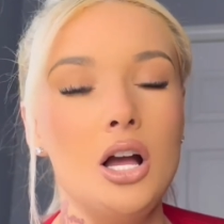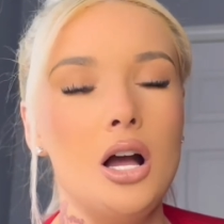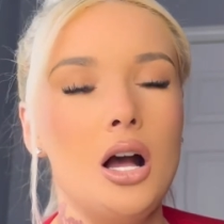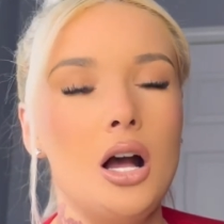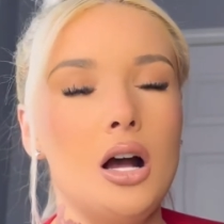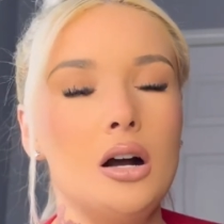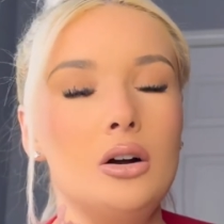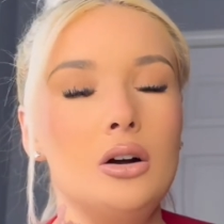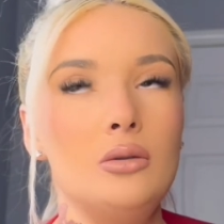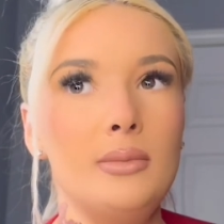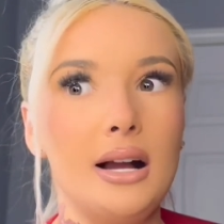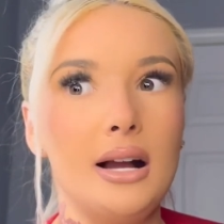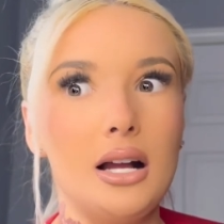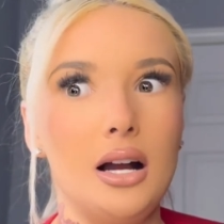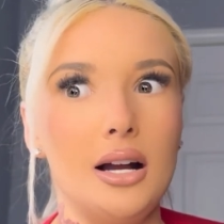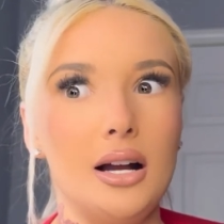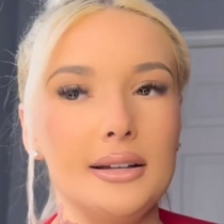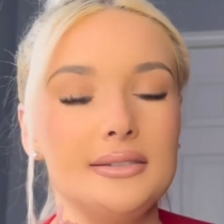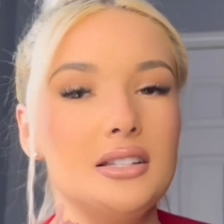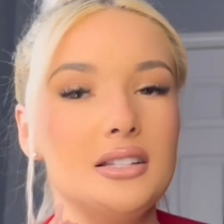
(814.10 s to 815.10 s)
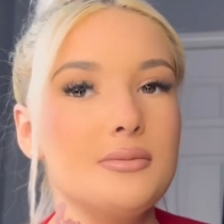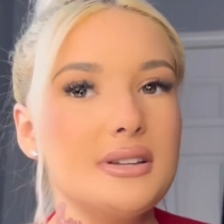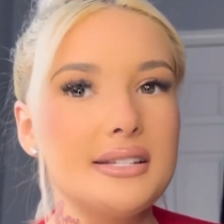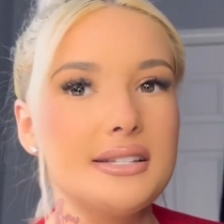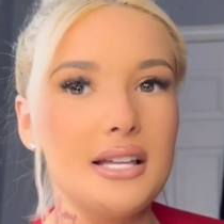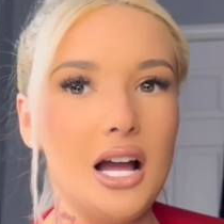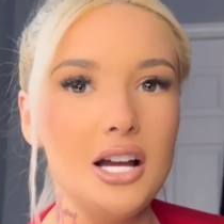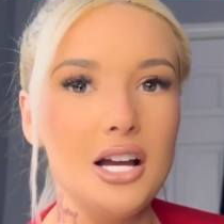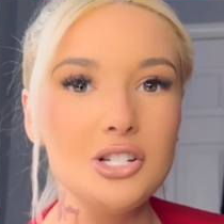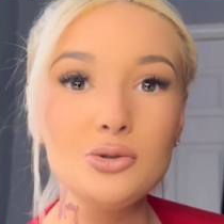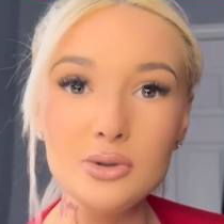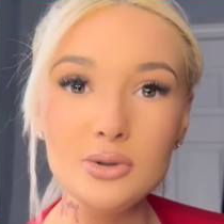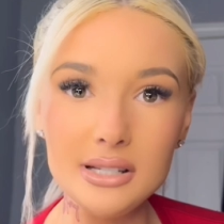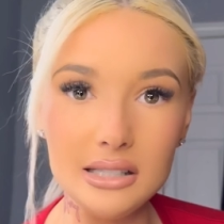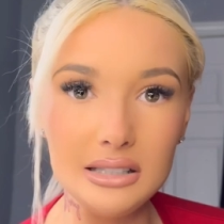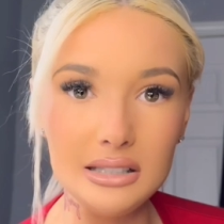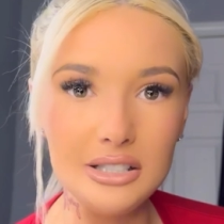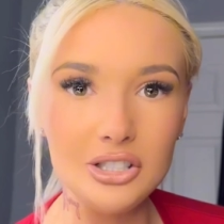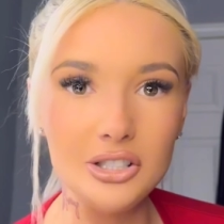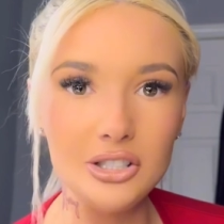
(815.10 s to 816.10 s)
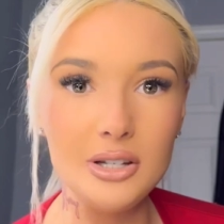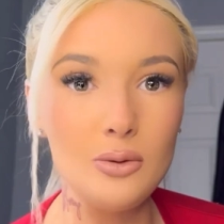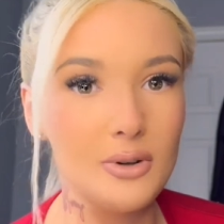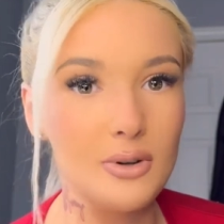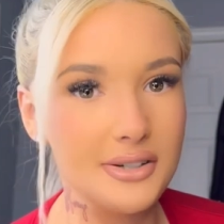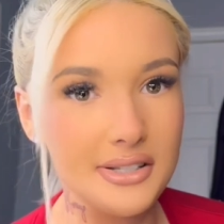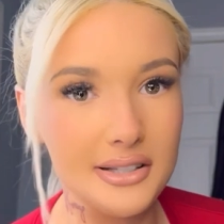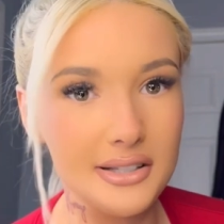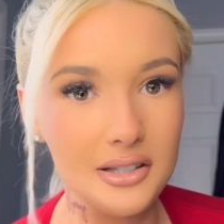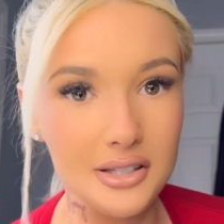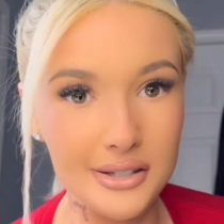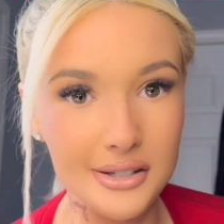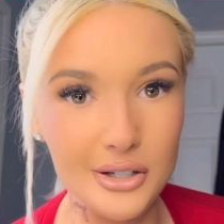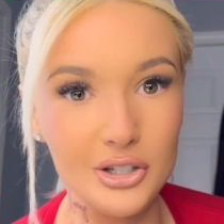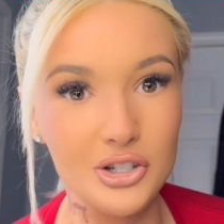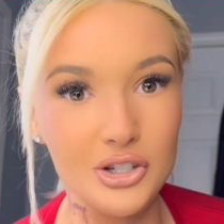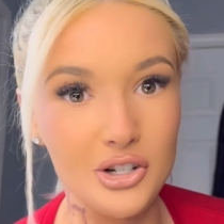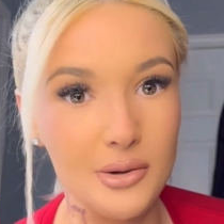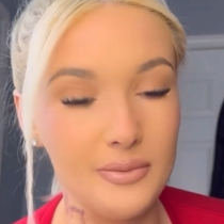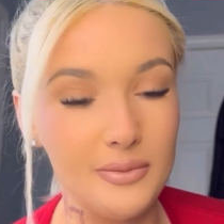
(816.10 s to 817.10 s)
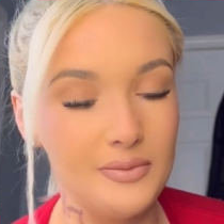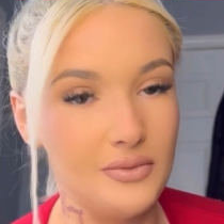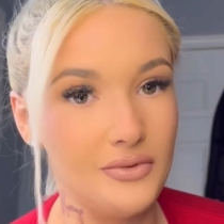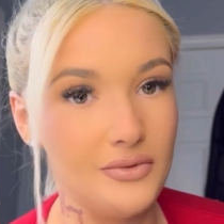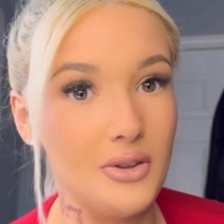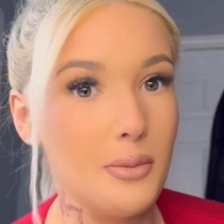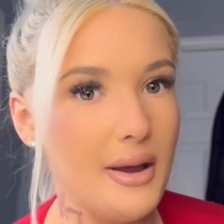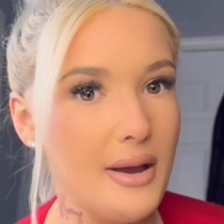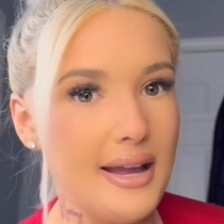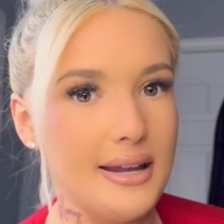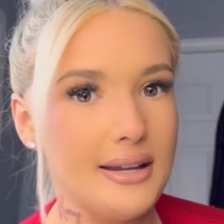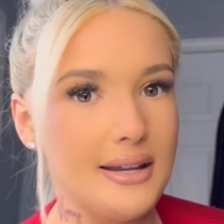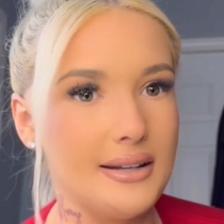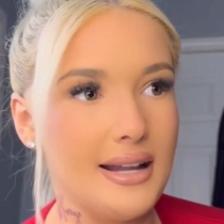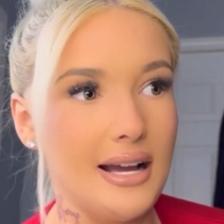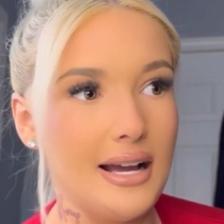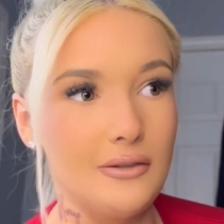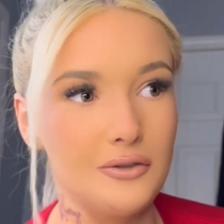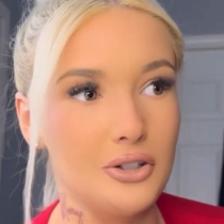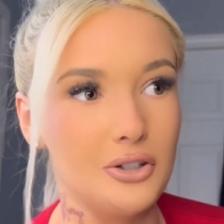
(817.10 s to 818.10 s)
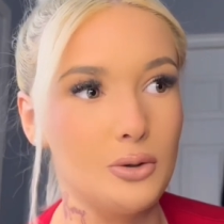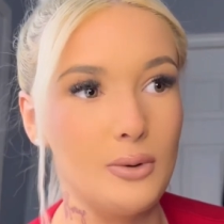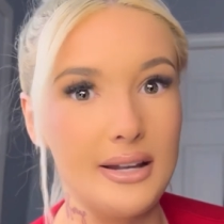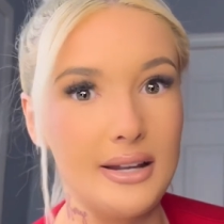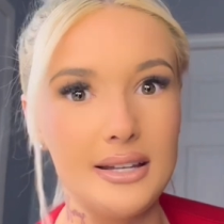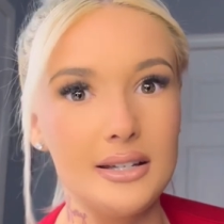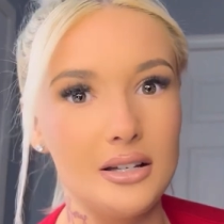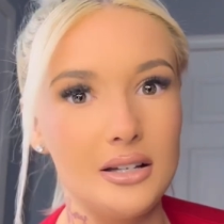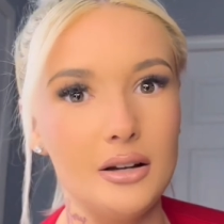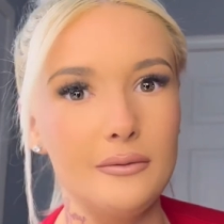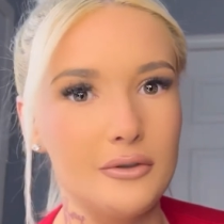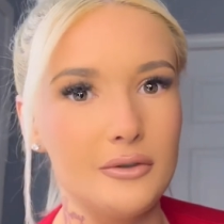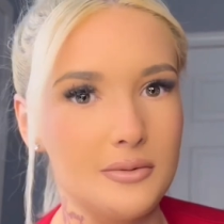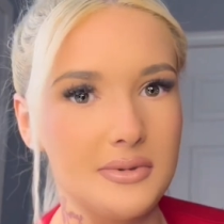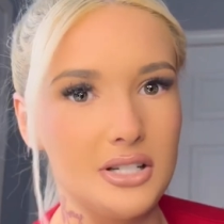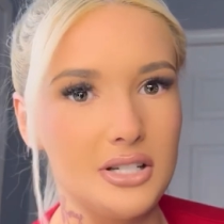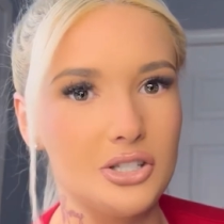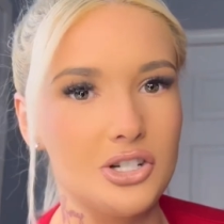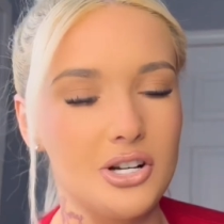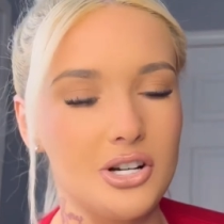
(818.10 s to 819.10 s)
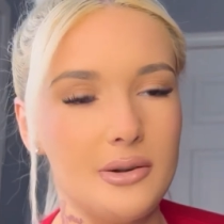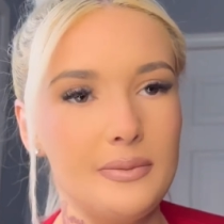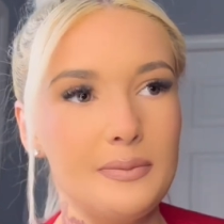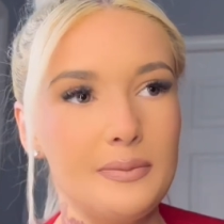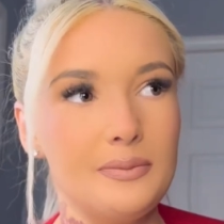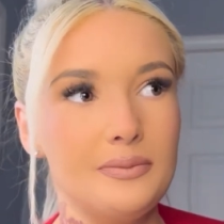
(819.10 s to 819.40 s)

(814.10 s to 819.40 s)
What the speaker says: Oh my God, the massage was literally worse than the surgery, the pain after waking up from surgery.